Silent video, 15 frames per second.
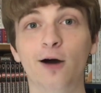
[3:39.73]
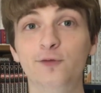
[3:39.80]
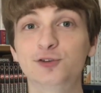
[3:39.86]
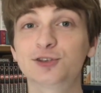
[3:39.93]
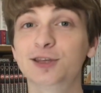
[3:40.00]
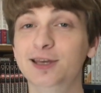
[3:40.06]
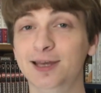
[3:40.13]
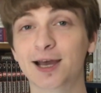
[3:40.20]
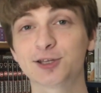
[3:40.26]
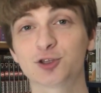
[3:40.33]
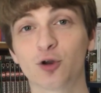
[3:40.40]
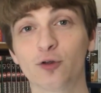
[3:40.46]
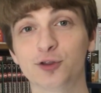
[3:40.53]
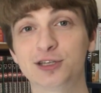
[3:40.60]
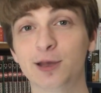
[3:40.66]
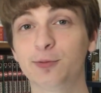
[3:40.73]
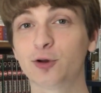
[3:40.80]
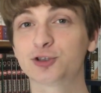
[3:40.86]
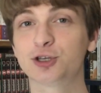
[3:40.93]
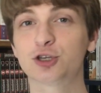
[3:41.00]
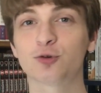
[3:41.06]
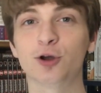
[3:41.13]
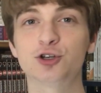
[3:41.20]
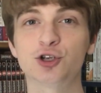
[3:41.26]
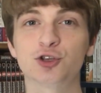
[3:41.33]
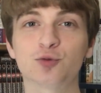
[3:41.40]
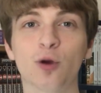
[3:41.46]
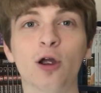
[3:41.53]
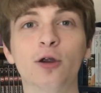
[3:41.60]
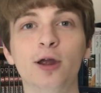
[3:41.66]
Obviously, yes, there are the typical
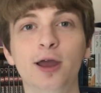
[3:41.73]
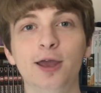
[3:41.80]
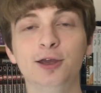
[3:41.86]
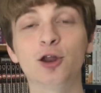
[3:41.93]
situations where,